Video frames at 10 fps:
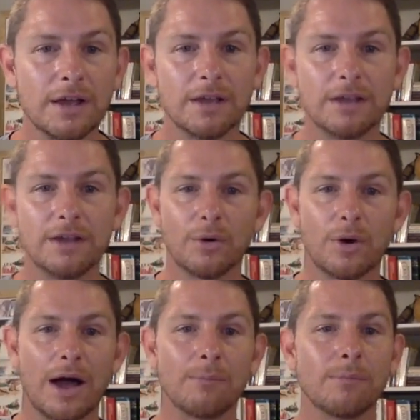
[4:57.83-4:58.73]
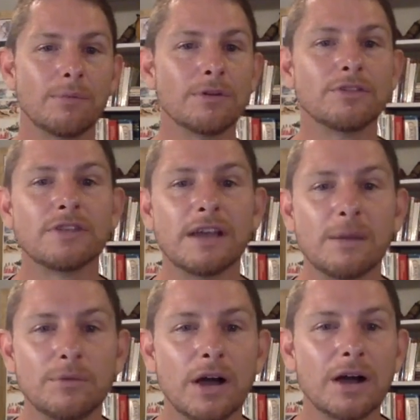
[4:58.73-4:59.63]
You know, I'm, let's say
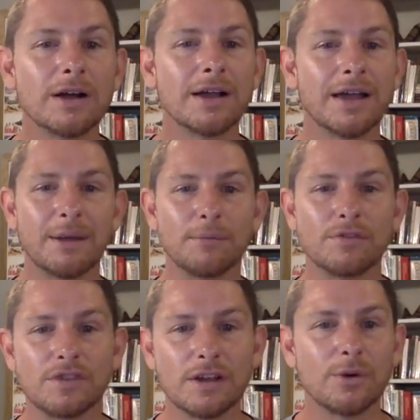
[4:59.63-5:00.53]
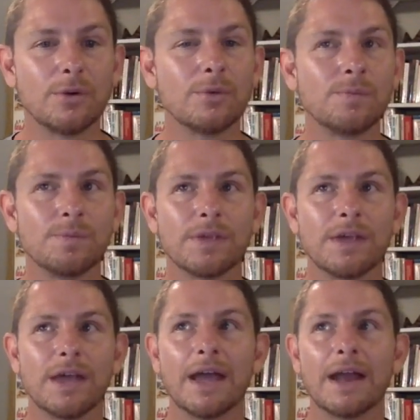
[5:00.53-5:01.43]
I'm young and I'm single
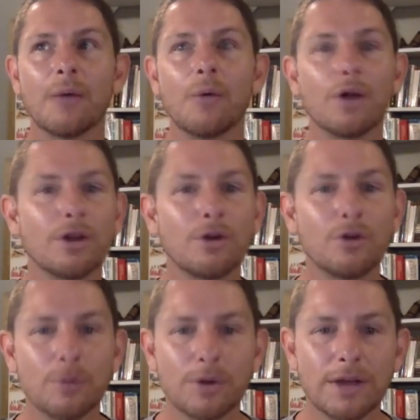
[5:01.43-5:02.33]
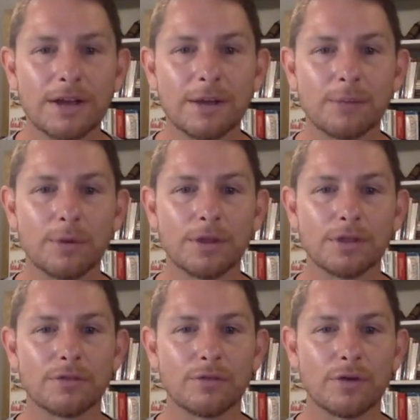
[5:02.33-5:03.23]
and I want to know who I'm going to end up
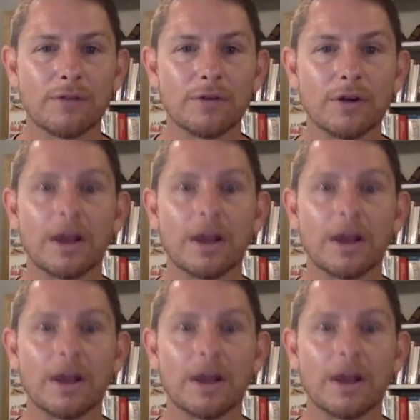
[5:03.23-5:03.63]
with forever.